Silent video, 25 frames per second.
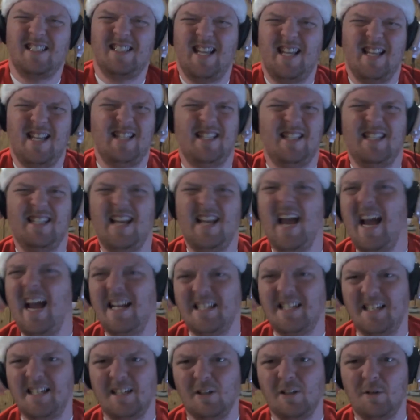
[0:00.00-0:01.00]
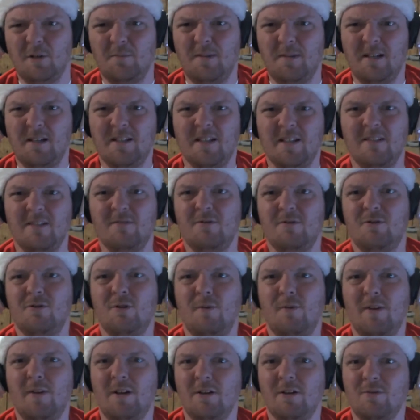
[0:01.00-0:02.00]
taxing a little bit in two
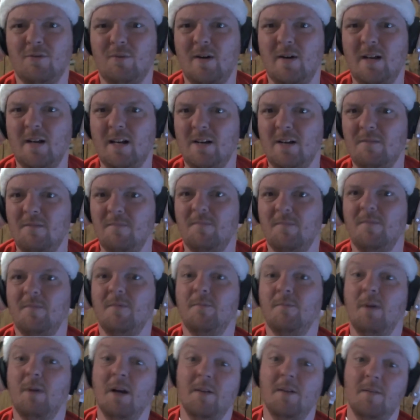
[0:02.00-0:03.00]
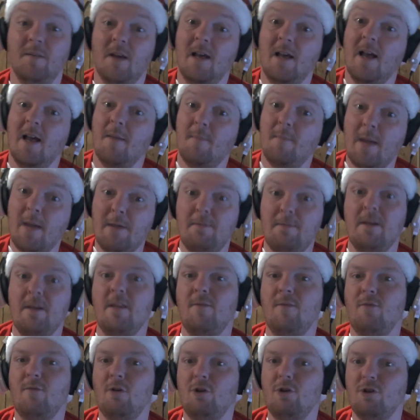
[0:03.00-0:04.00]
videos right now, but maybe in the
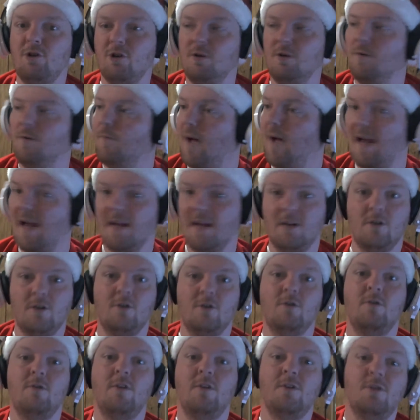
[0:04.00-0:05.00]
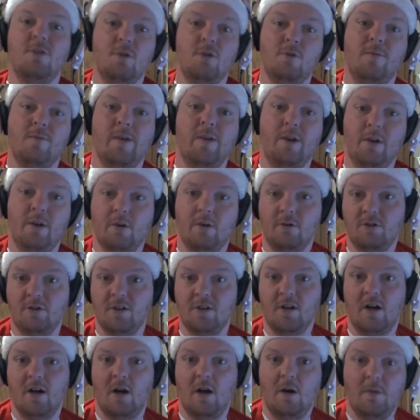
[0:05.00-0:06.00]
future I can do the two videos
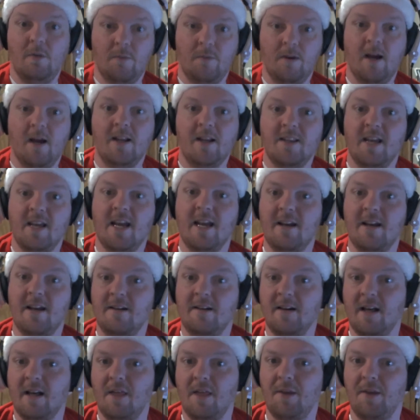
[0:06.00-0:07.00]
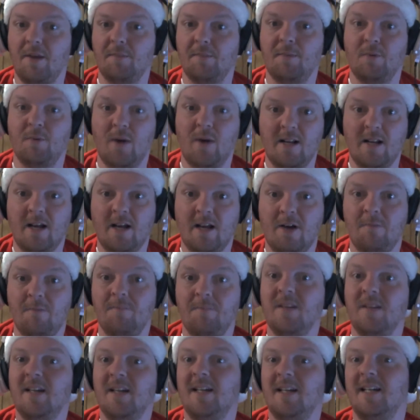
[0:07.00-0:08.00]
a day kind of thing. But right now,
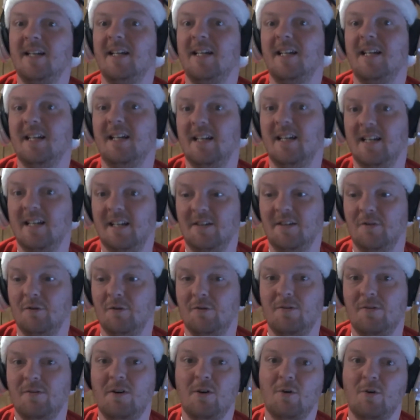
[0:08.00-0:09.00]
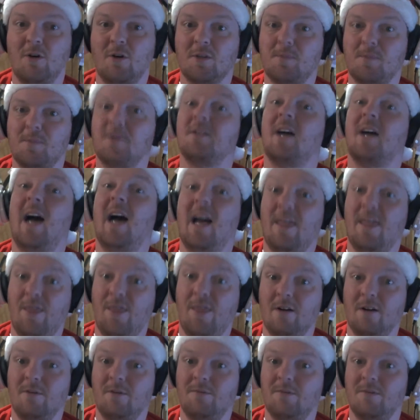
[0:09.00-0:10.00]
because it was near Christmas, I thought it
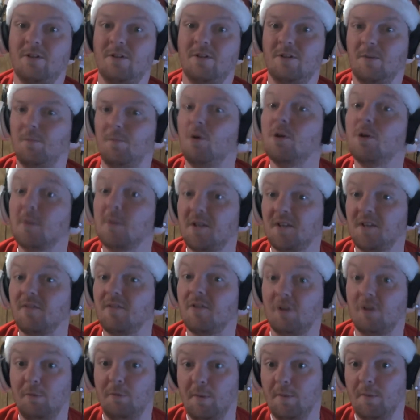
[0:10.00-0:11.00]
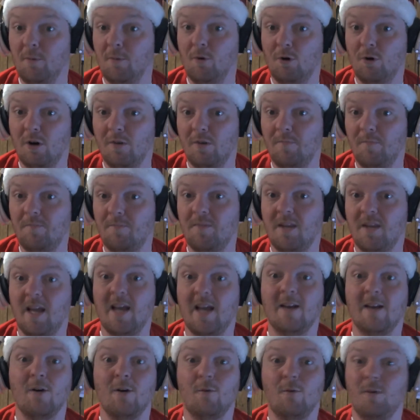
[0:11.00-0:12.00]
was just to push myself just a little bit more,
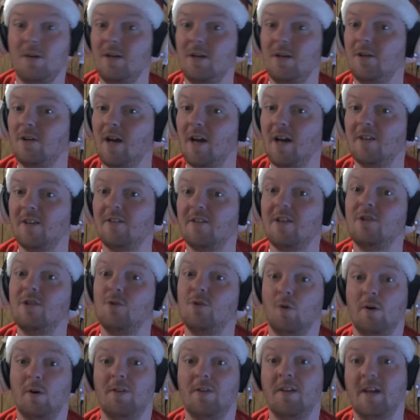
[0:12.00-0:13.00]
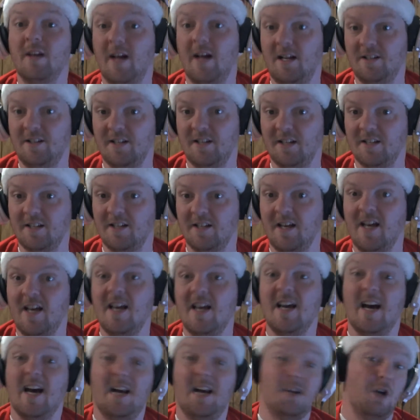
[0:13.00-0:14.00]
and hopefully you guys enjoyed the content.
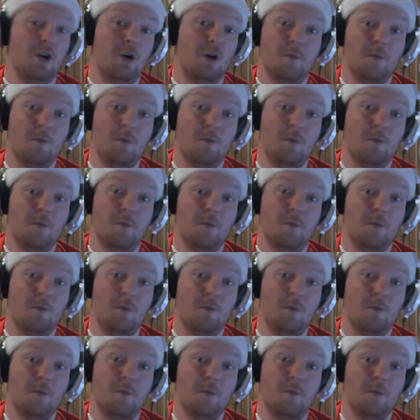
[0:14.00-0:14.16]
I know I went